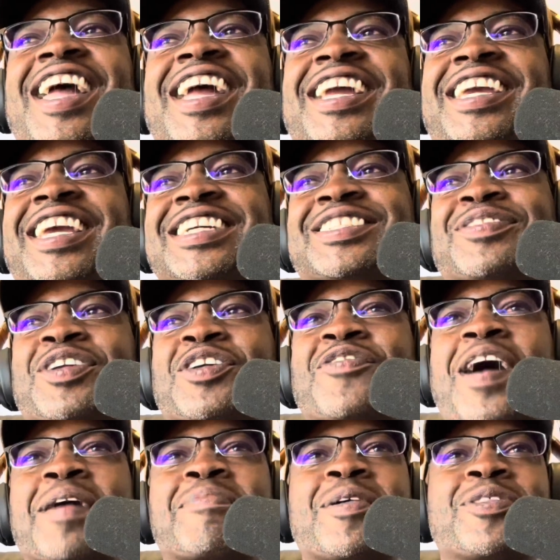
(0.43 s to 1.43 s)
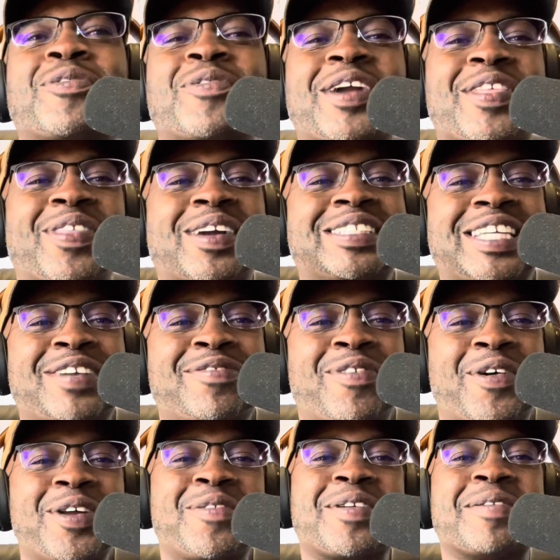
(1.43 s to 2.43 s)
Kiss 105.3 and
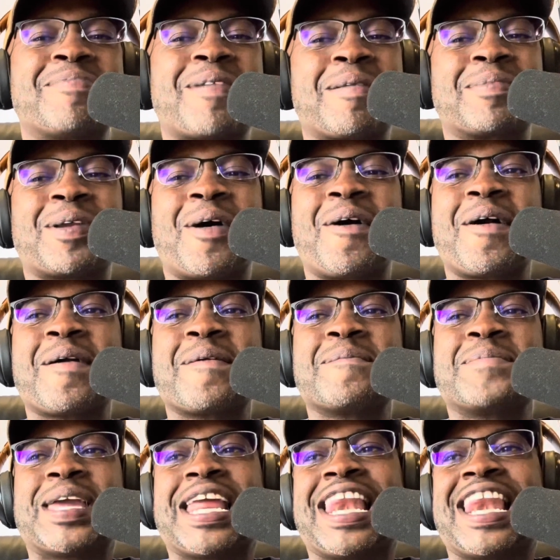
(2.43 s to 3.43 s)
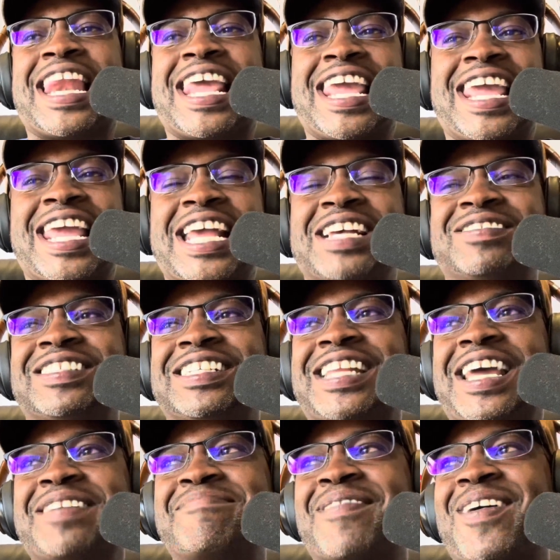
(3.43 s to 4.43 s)
1340 We're hip hop and R&B lives the
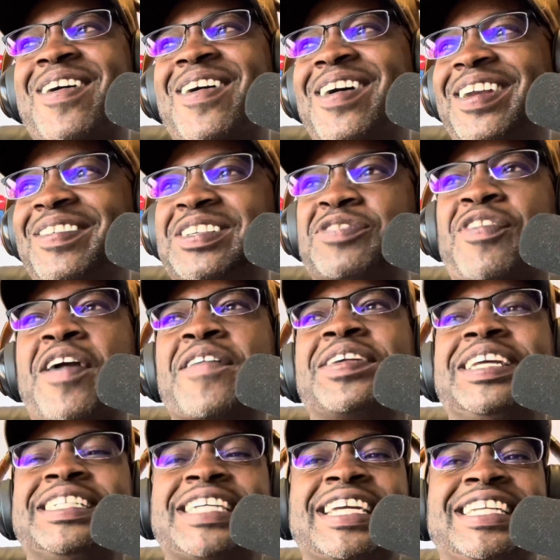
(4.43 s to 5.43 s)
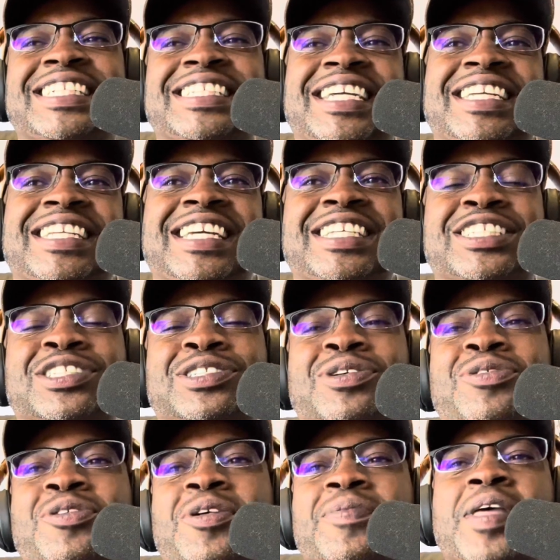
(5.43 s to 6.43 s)
day party with your favorite DJ, DJ D
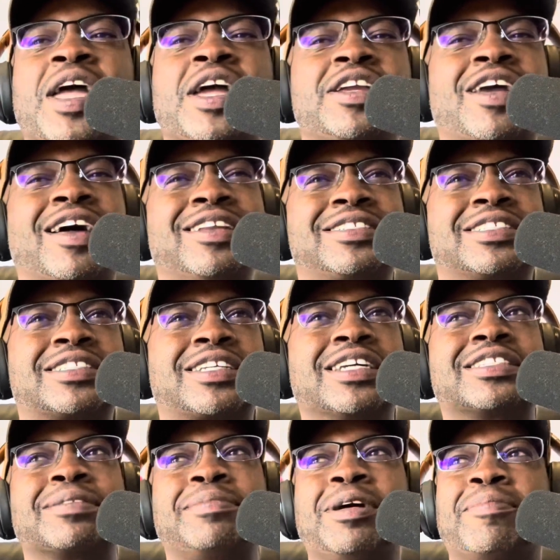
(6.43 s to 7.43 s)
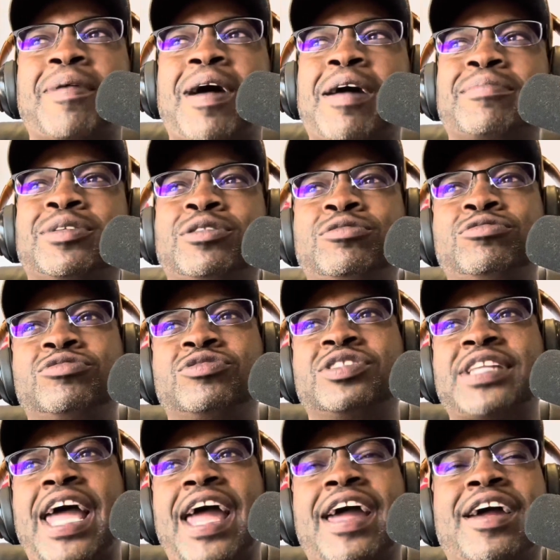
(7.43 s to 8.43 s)
Sewell. Y'all, let's discuss some hip hop news
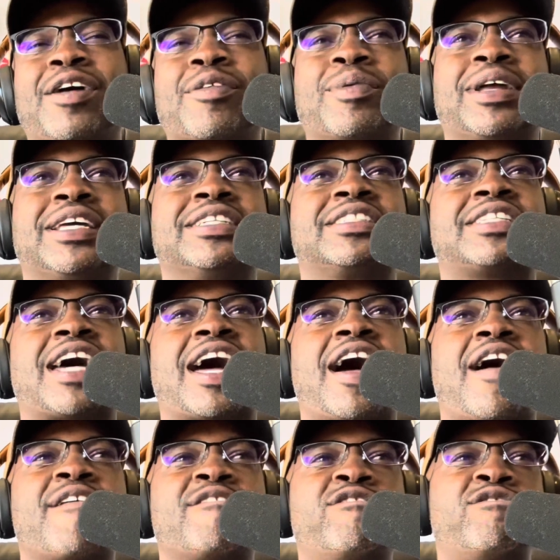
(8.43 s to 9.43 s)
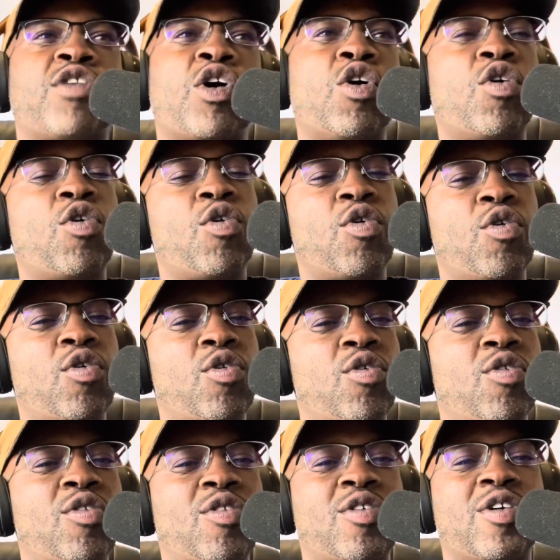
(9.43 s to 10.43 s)
now. It is time
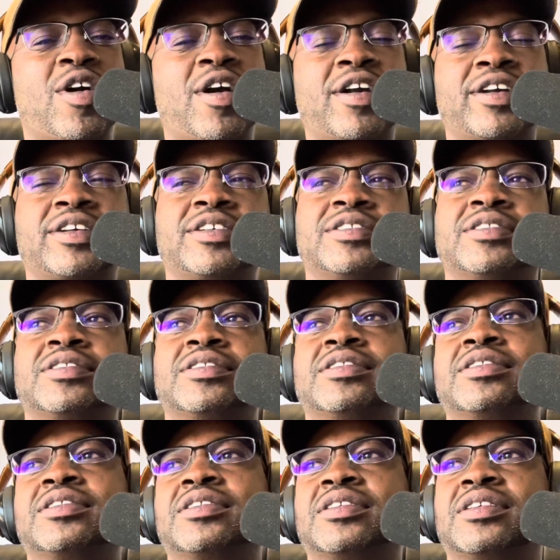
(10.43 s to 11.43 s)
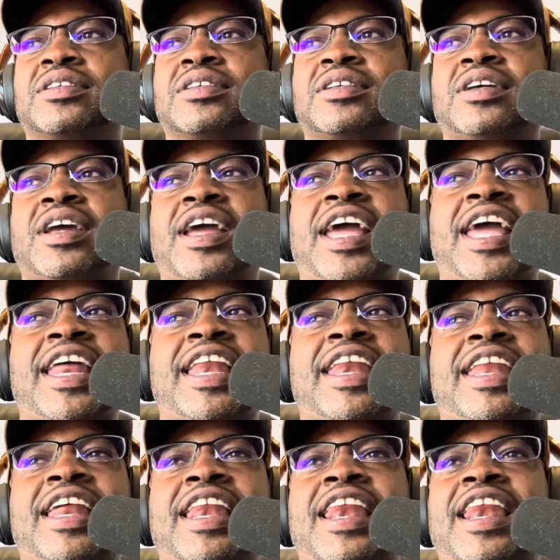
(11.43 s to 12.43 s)
for D Sewell. What the hell happened
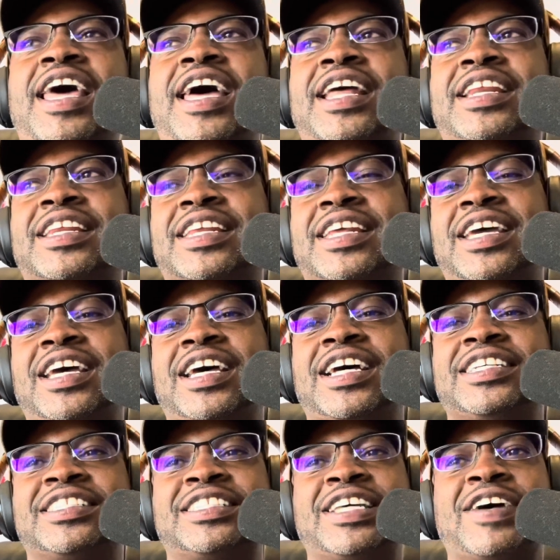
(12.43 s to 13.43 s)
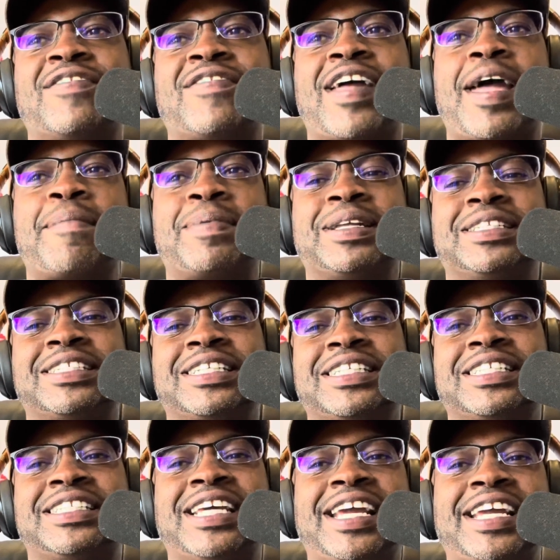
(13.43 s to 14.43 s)
today? A lot of stuff happened
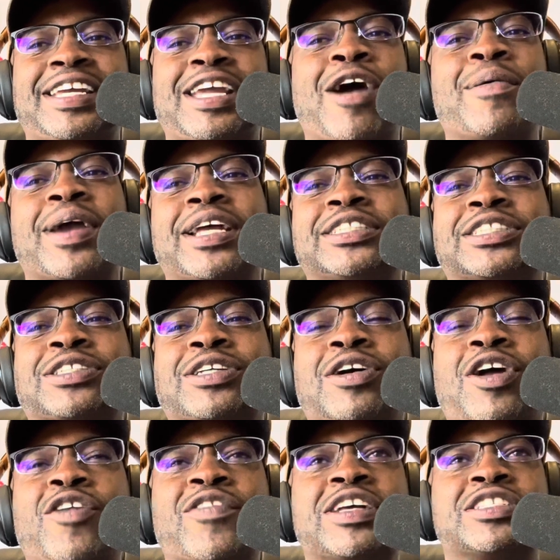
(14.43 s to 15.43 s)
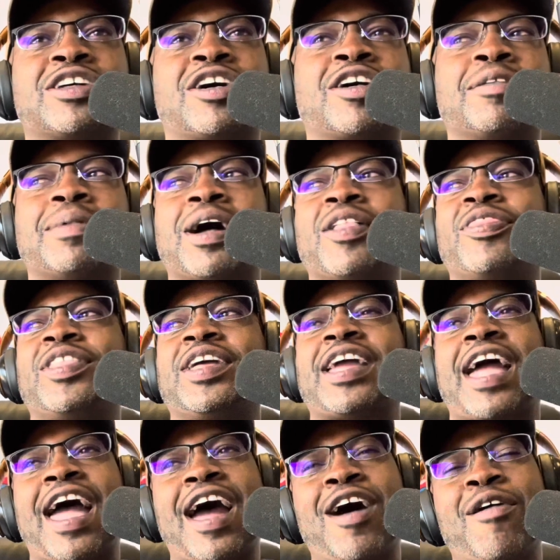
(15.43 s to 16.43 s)
today. Y'all, we got to start off and talk about
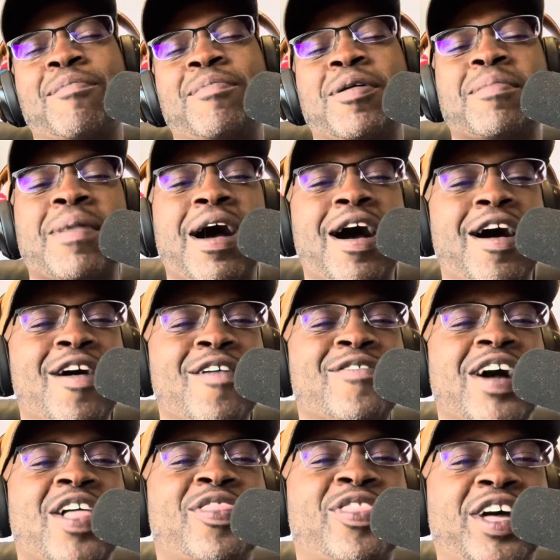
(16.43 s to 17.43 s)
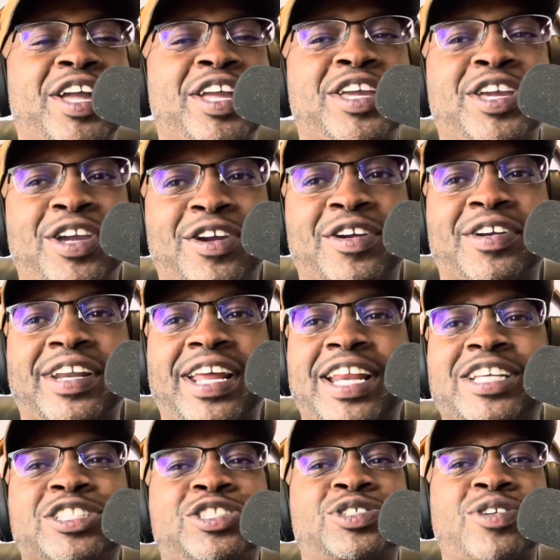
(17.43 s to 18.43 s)
the album of the year. That
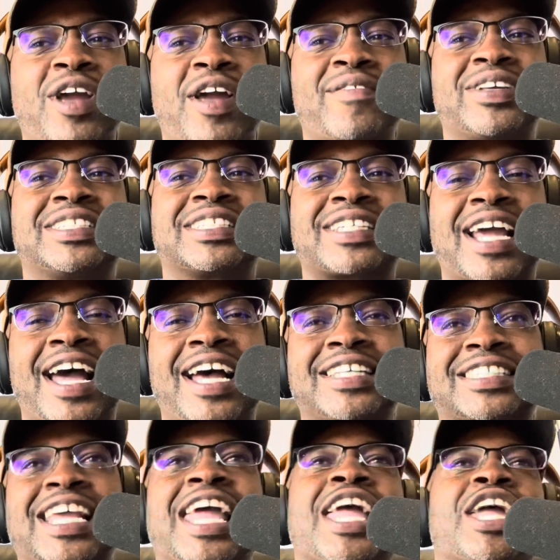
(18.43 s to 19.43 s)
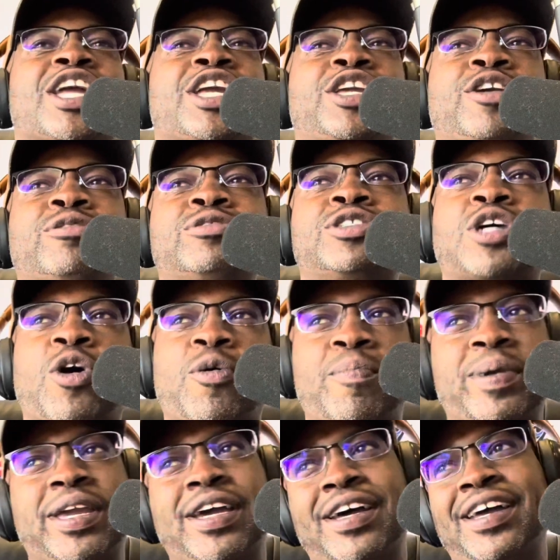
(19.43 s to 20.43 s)
is Travis Scott's
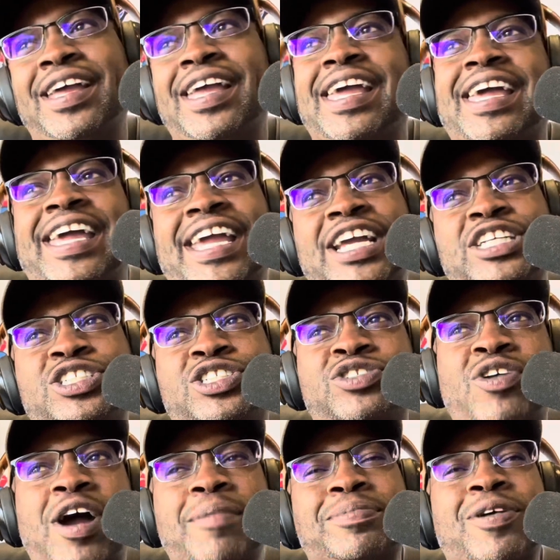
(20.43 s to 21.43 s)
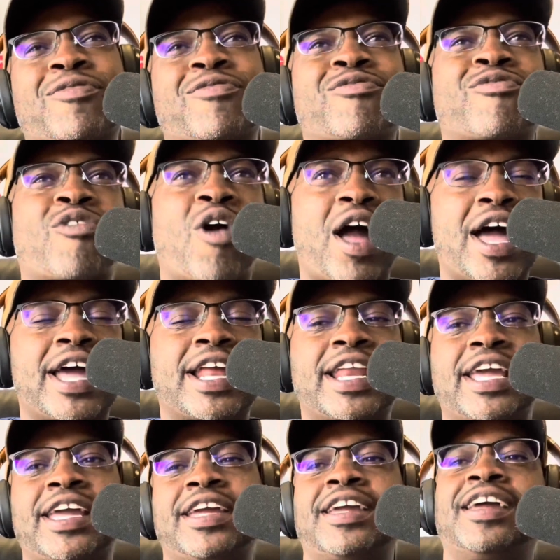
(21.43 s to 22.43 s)
Utopia. It dropped
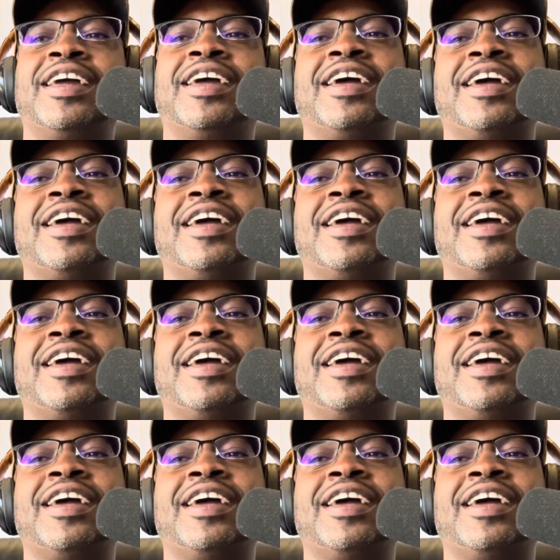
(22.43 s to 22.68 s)
Friday.